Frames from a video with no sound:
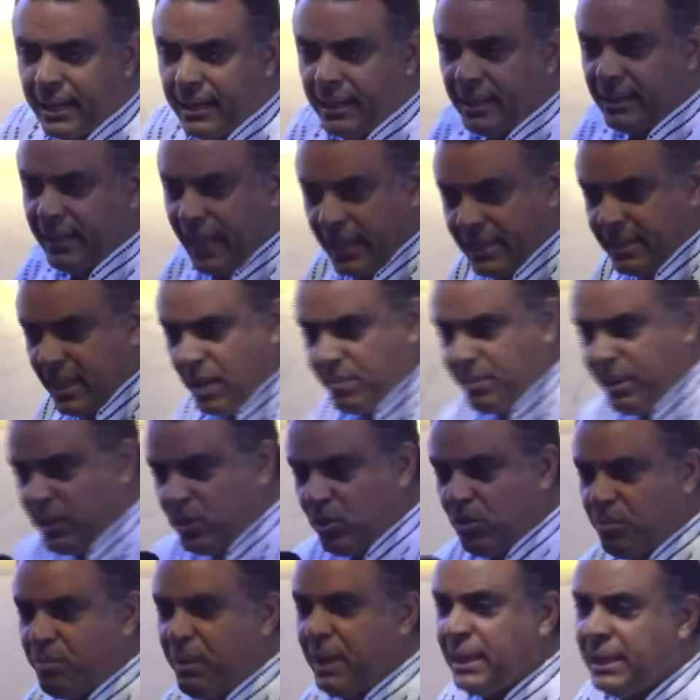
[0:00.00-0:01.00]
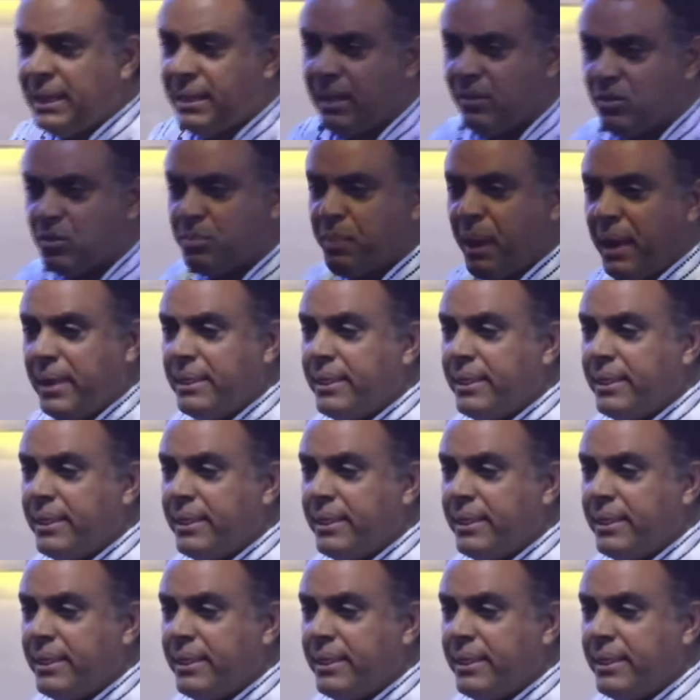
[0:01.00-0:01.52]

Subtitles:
That's the amount of money they've spent